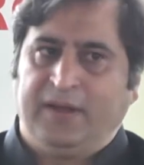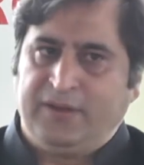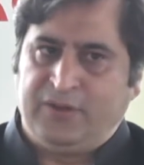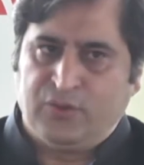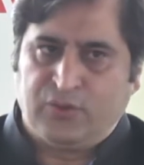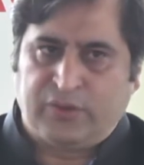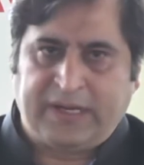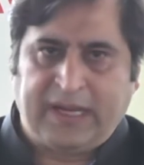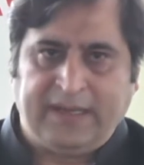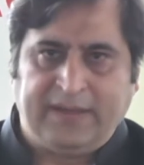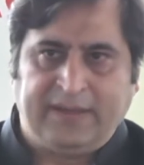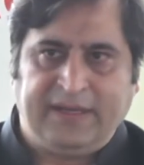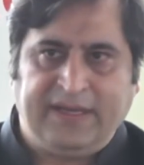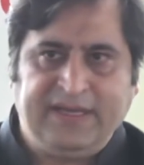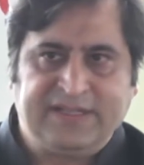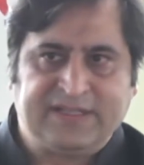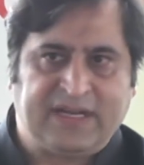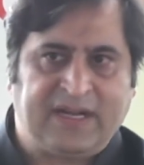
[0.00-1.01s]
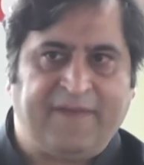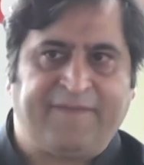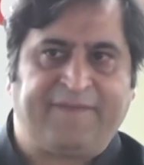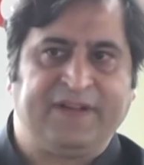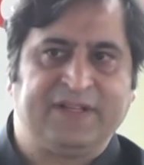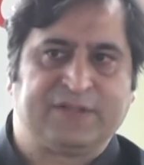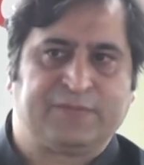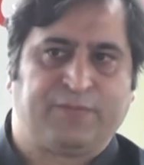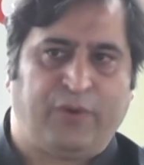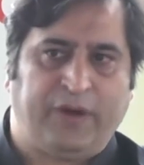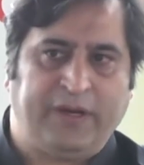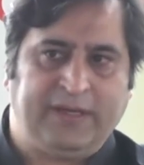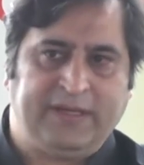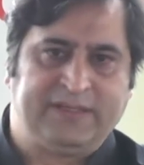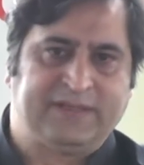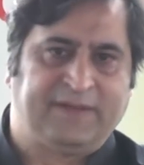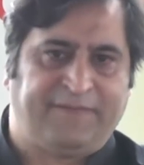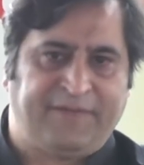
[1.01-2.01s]
you can, he's a reference point,
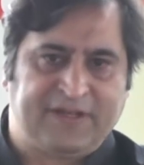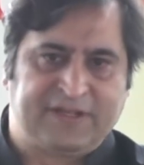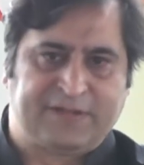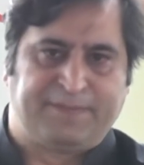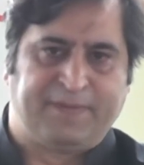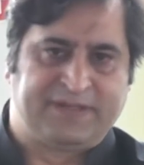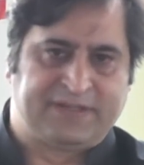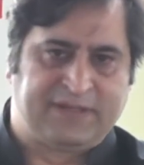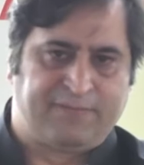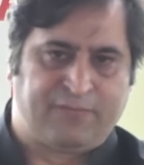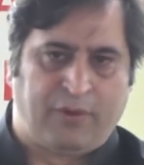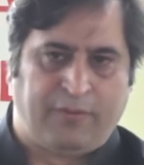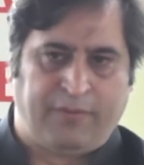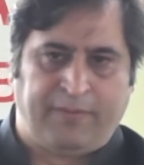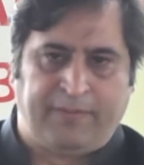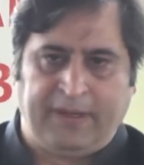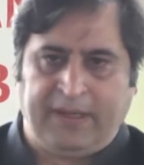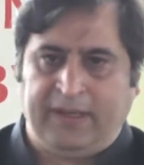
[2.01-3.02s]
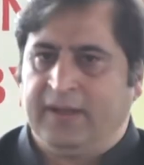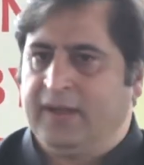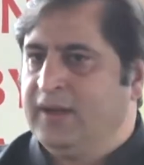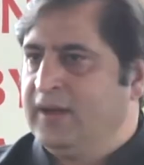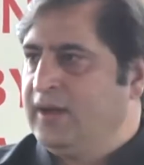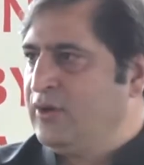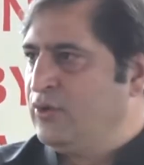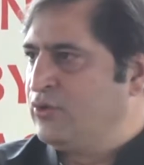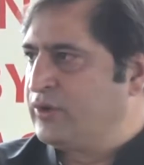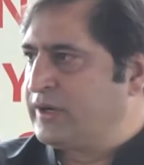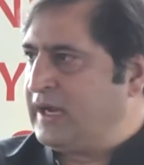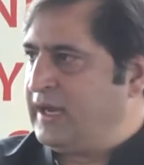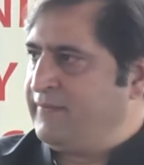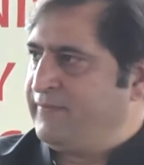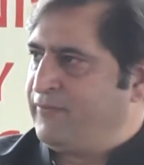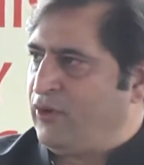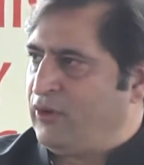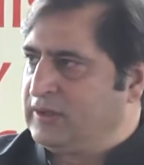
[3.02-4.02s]
he's the first person probably who
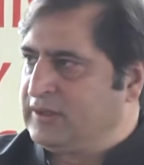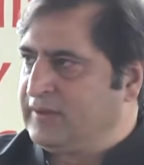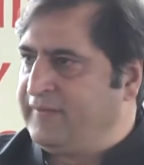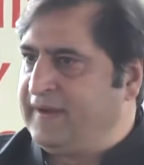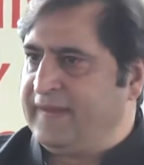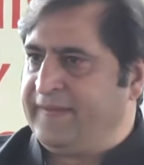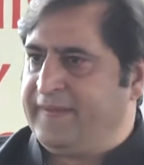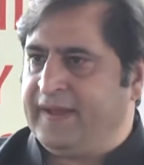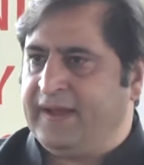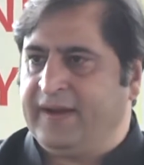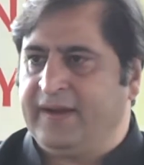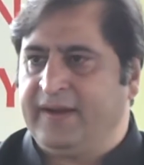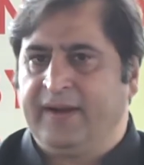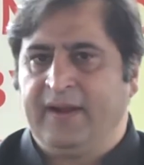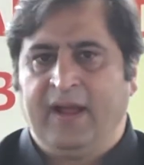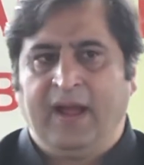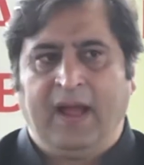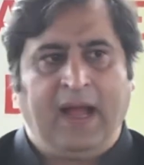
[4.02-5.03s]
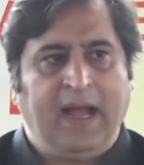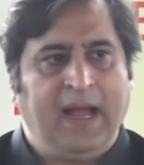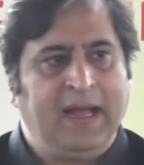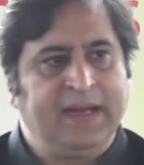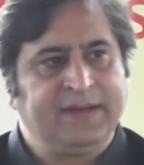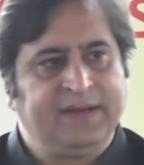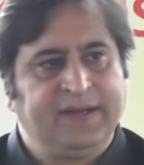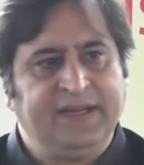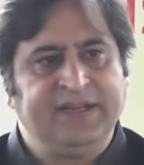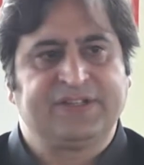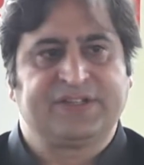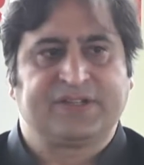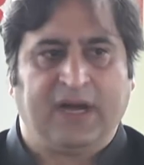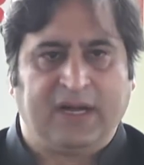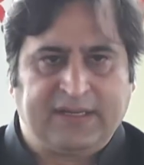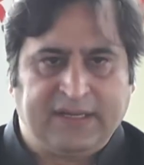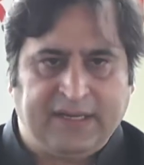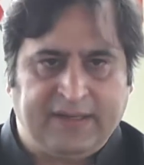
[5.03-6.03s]
came all the way there, and he
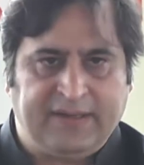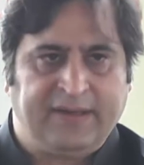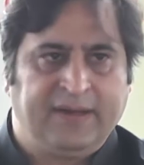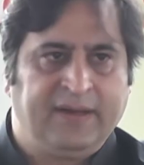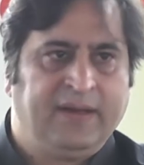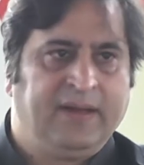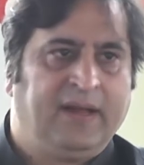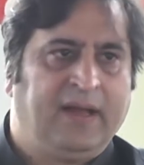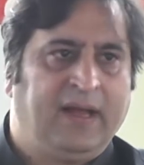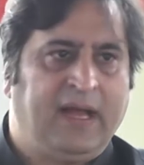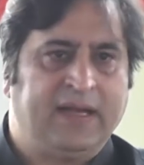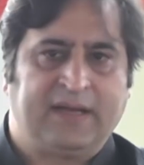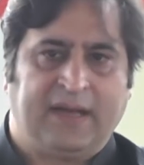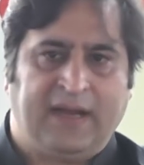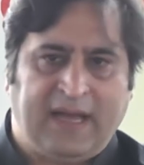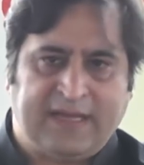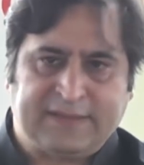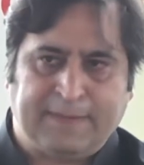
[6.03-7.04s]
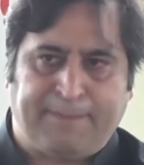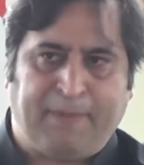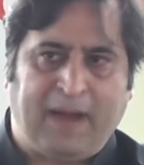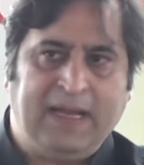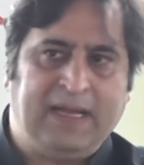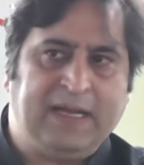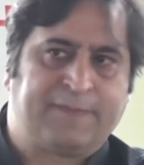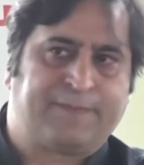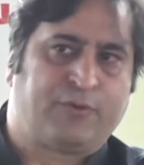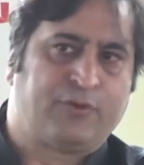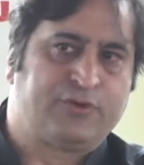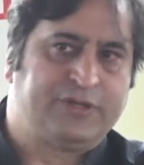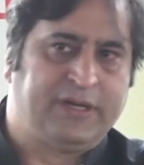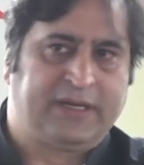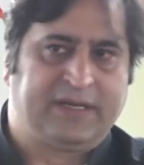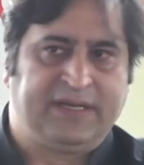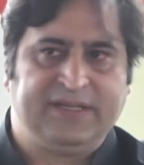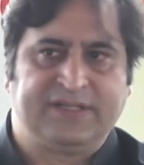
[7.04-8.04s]
started at a, as a pilot
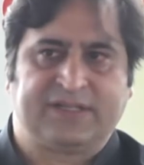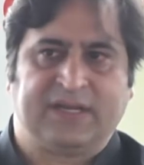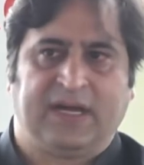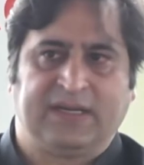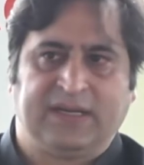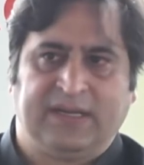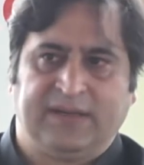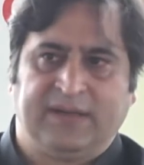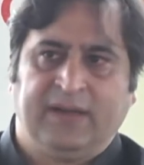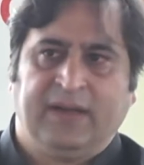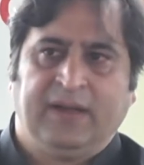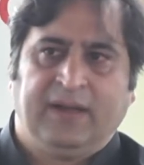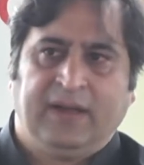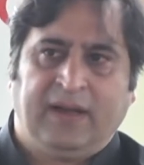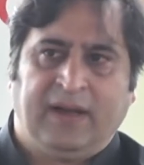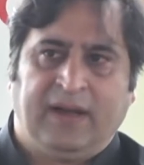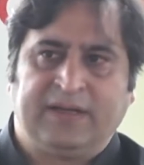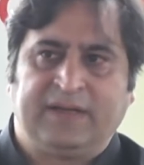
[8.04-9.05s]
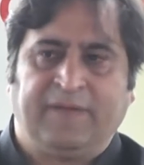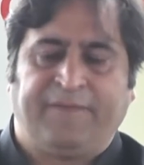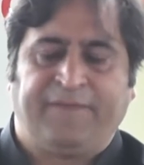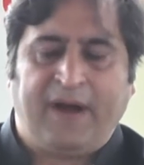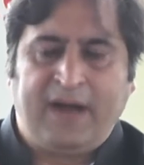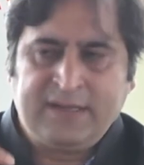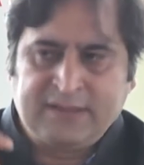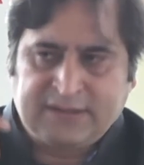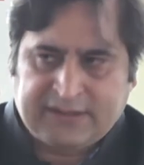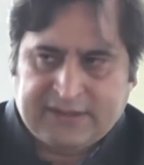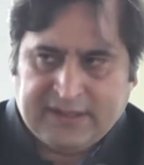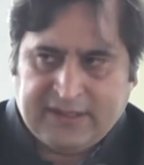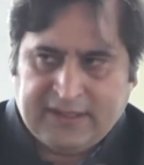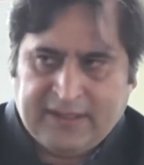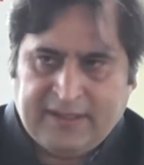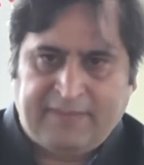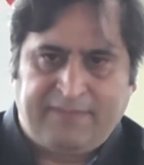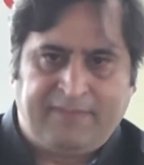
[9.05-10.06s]
project. He started a defunct
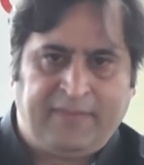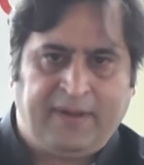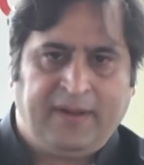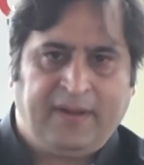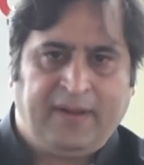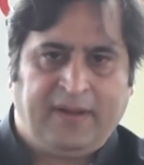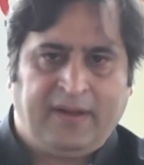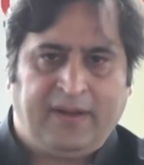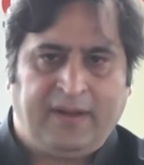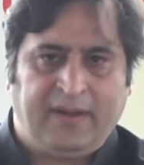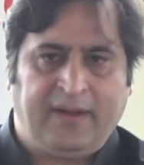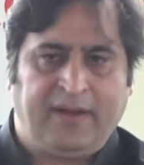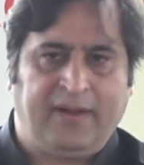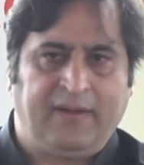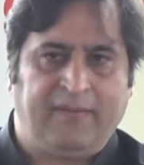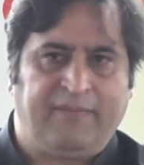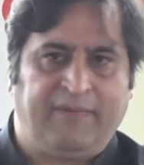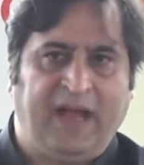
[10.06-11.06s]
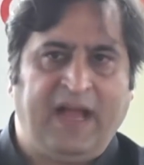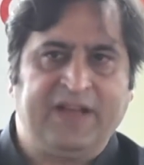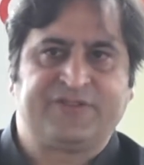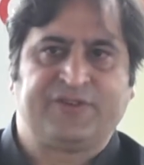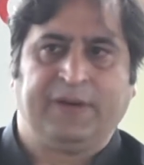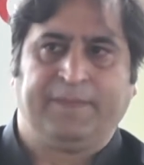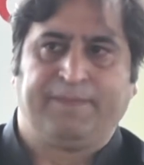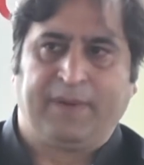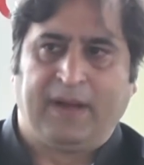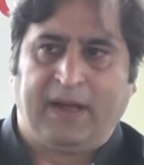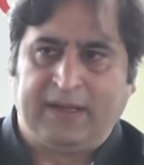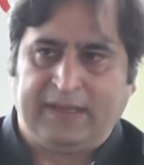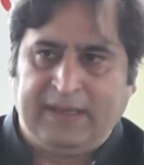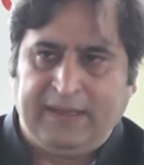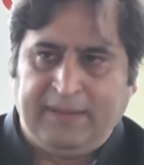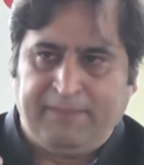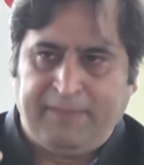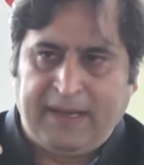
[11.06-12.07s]
um, uh, hatchery plant.
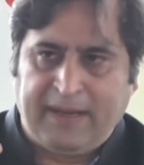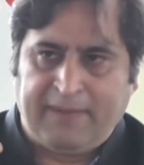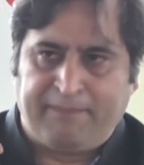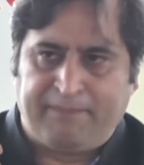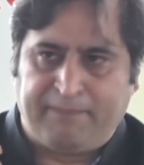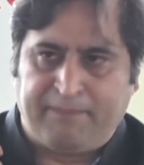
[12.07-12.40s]
He made,